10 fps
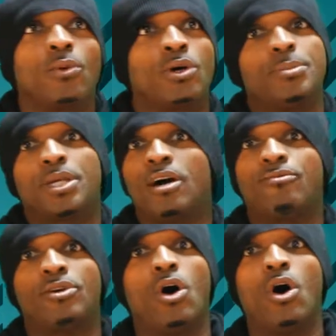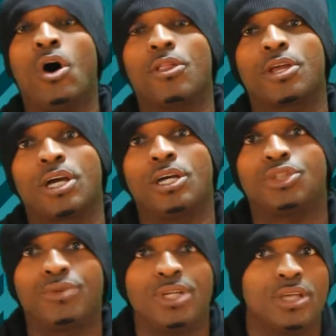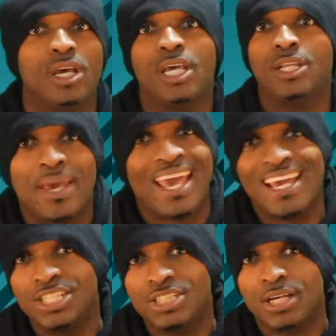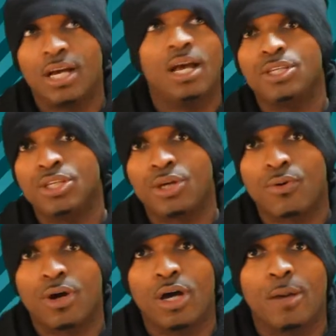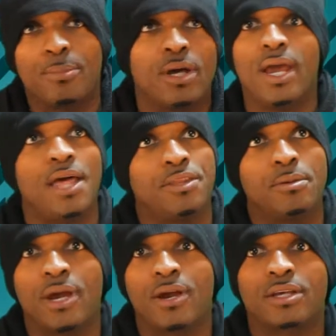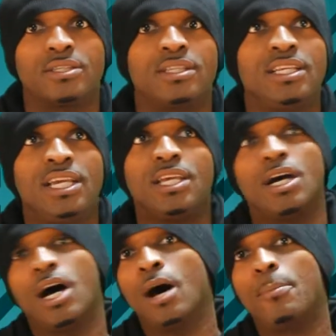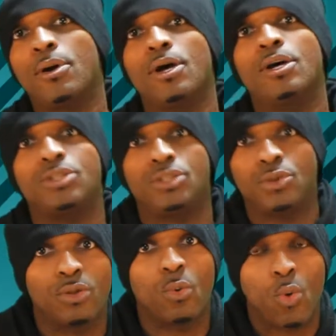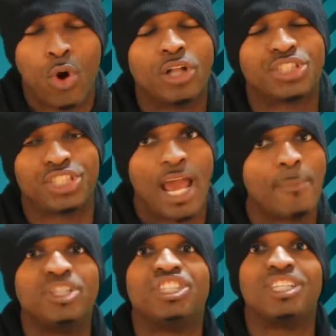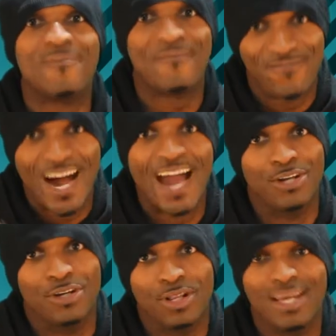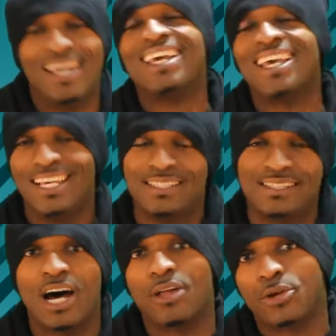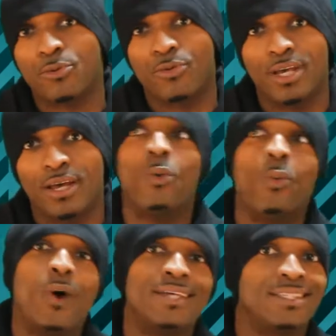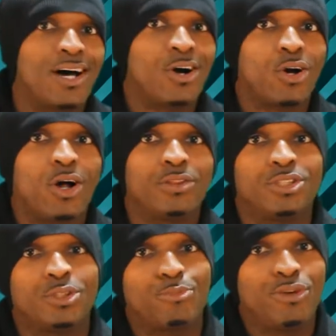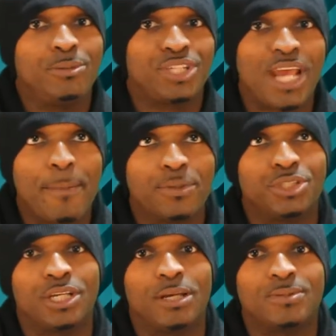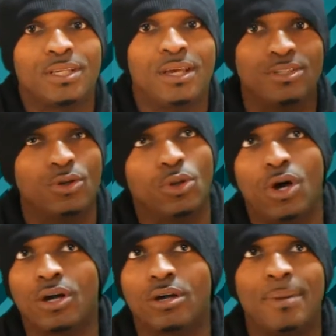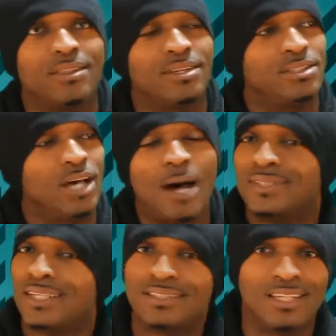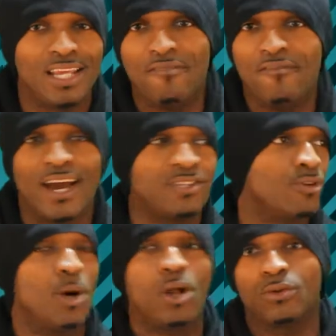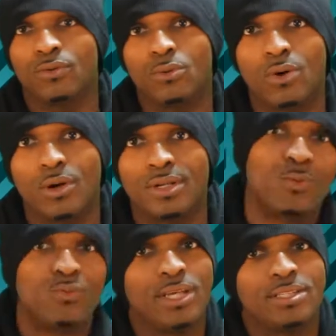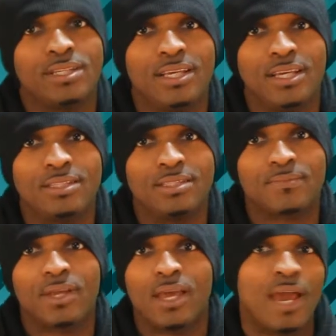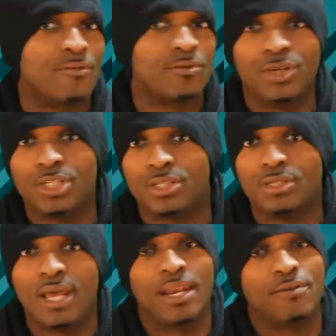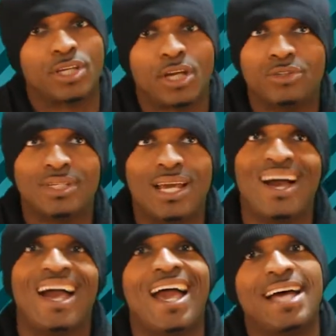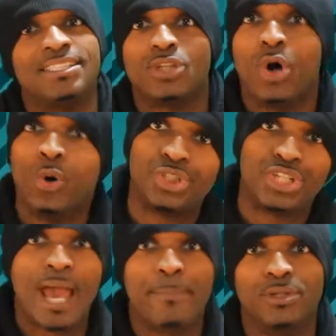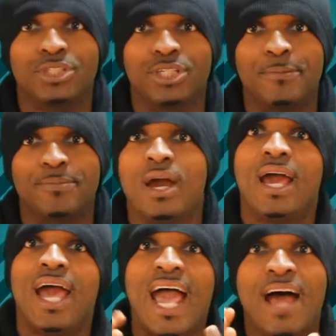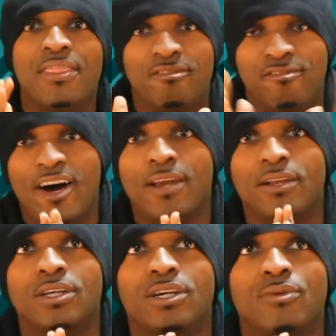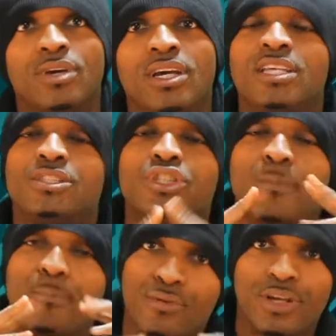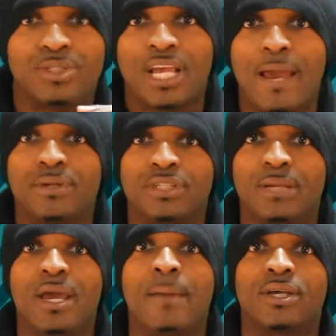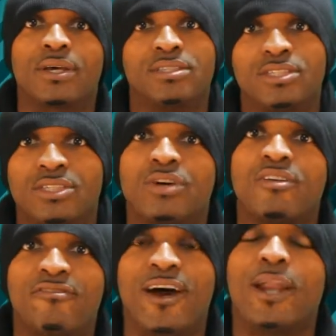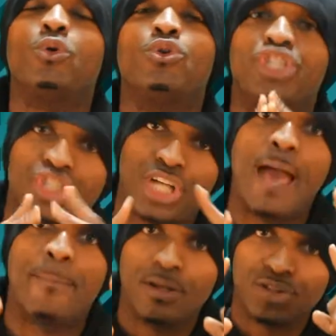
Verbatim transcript: We're going to be covering all the countries in Asia, Europe, and the Americas leading up to the World Championship Final in South Korea. Why is it now called the Supreme Championships? It's no longer about the top sixteen invites from all over the world. The reason is every region and every country now has its own championships. And the final in Korea is the Supreme Championship because this is going to find out who the champion of